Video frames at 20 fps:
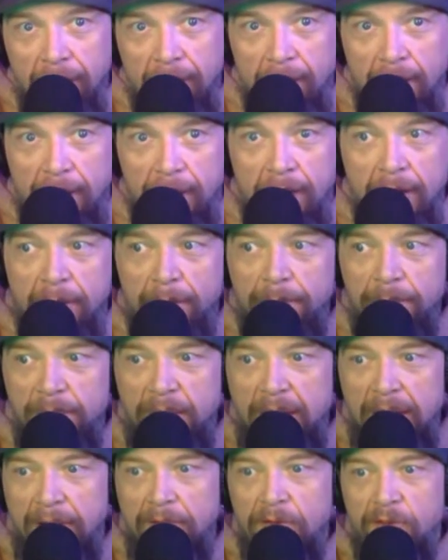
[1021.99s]

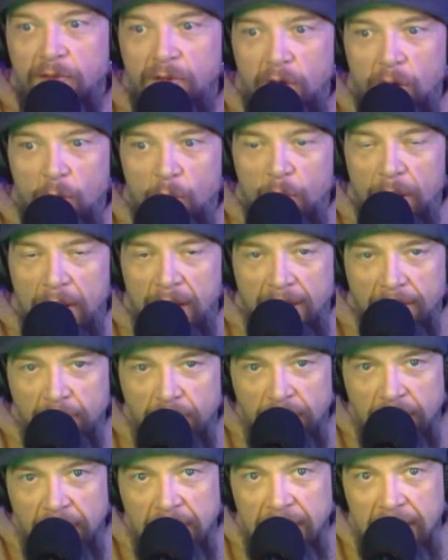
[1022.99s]
And so when
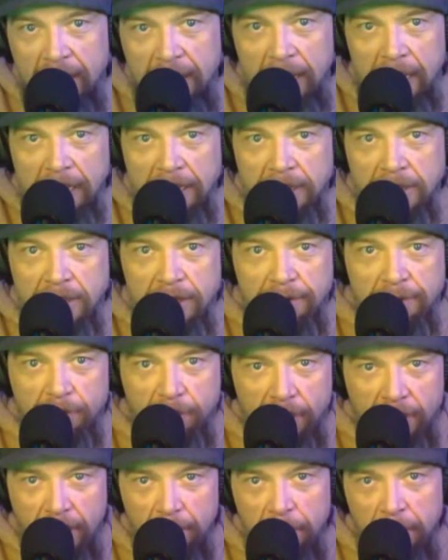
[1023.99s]
everything is
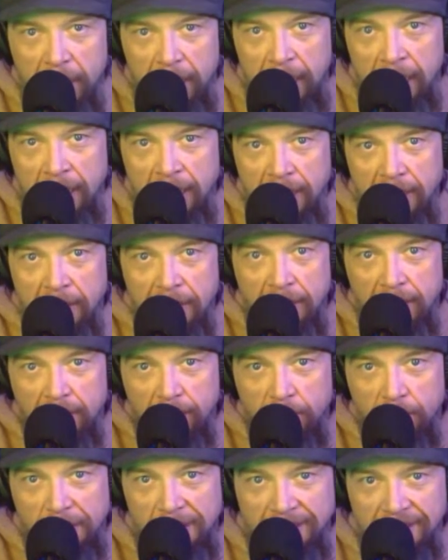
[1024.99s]
suffering and pain
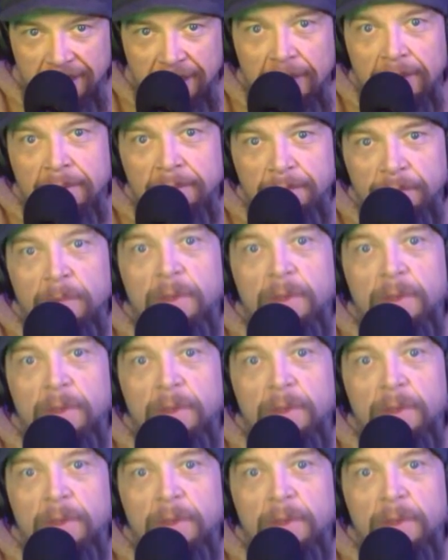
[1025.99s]
and crazy,